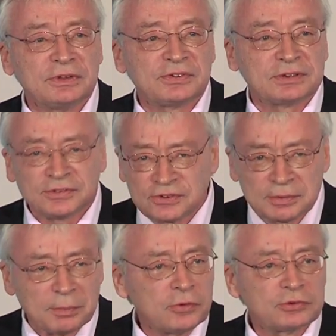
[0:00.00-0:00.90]
insight, this is
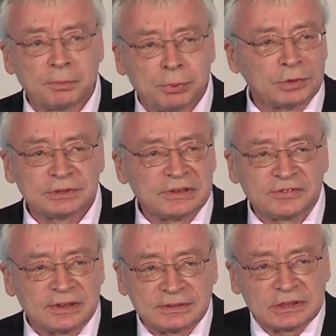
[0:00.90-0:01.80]
the most important
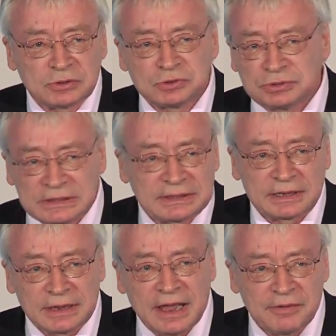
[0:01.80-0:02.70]
insight that you
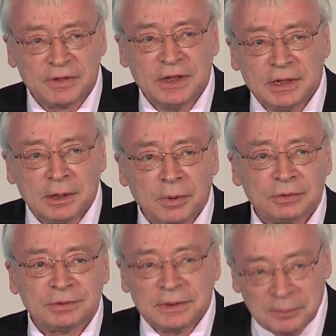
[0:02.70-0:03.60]
can have
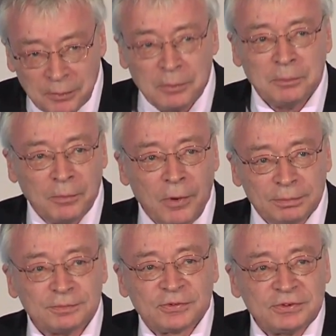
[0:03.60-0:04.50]
about
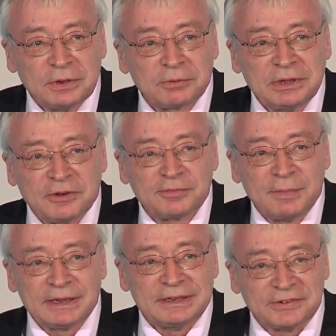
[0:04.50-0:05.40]
theory of
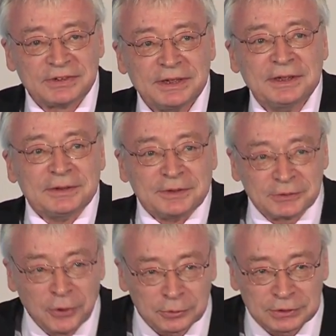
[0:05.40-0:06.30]
money. The
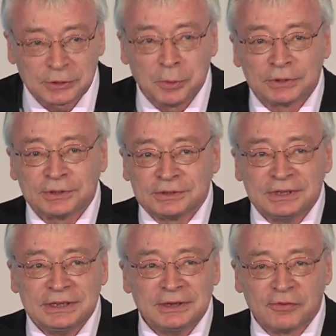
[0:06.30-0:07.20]
total
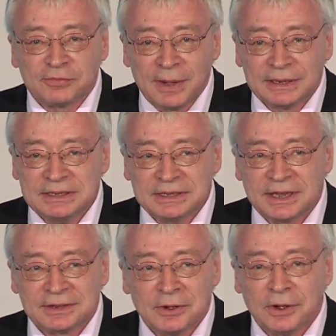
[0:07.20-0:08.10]
quantity of money
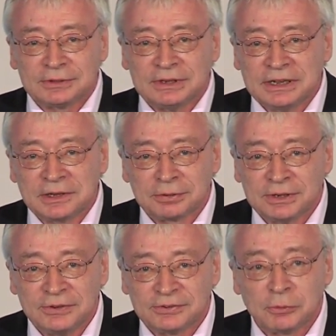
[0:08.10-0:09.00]
cannot
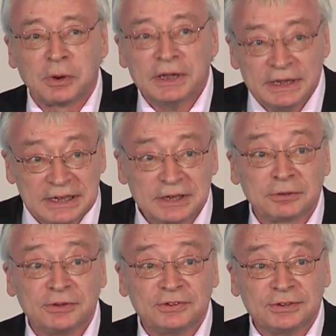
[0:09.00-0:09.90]
increase, or
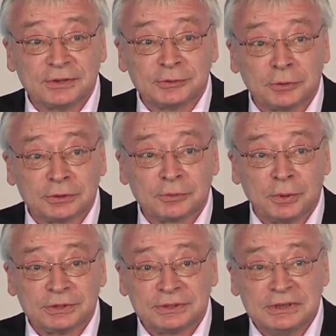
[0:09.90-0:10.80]
increasing the total
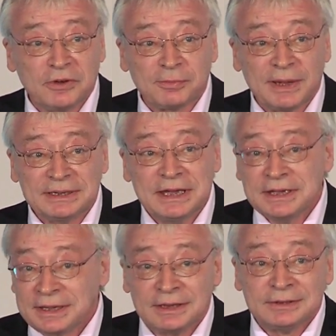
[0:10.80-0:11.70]
quantity of money
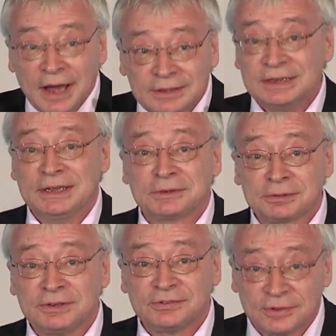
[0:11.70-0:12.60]
cannot
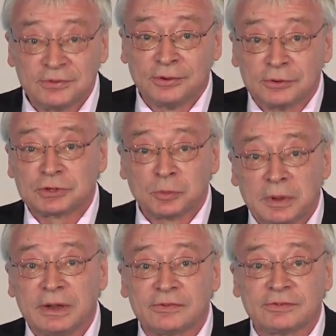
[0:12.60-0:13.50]
increase social
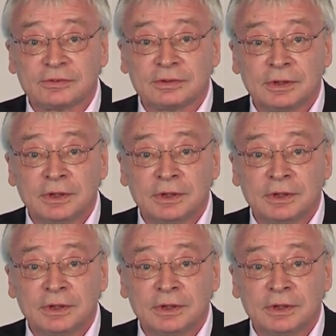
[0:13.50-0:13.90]
wealth,